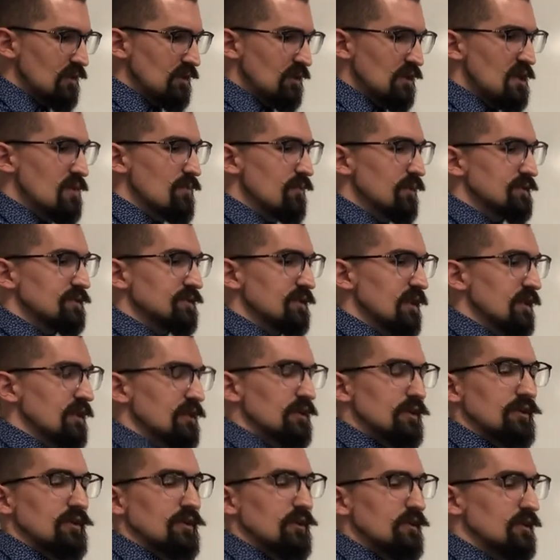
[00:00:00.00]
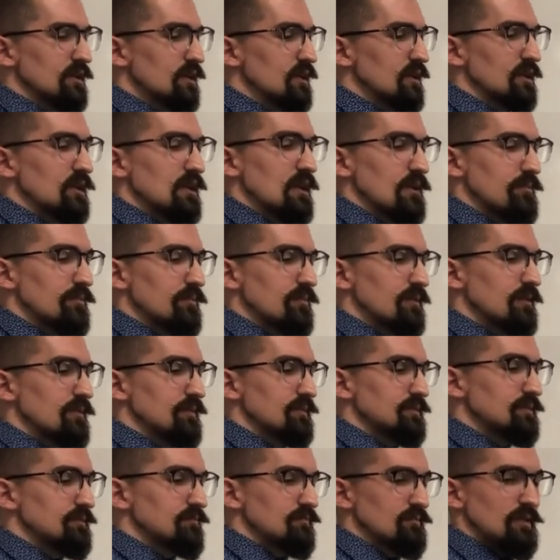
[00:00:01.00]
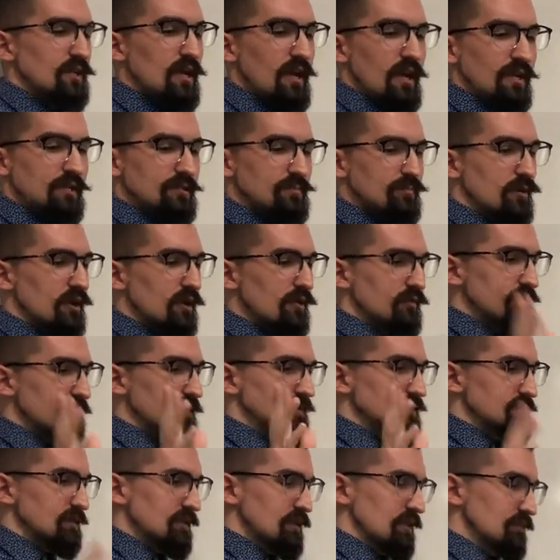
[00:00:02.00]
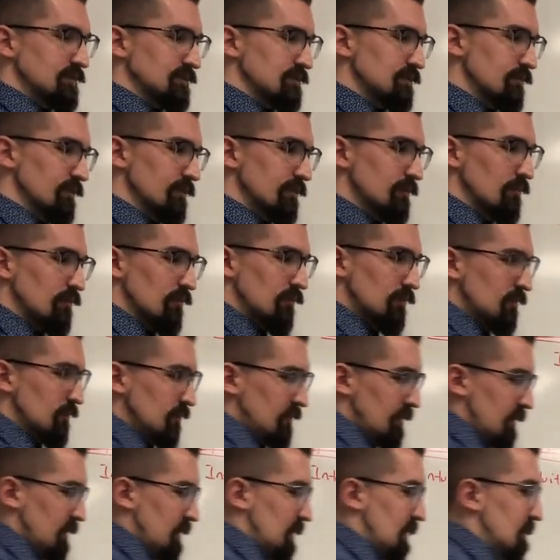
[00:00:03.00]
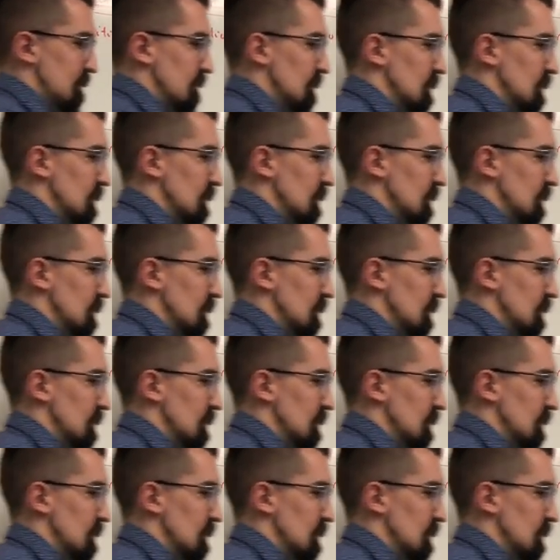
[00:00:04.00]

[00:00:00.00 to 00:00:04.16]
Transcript: he was like getting up, he, was, he ate his breakfast, and he was going to work one day,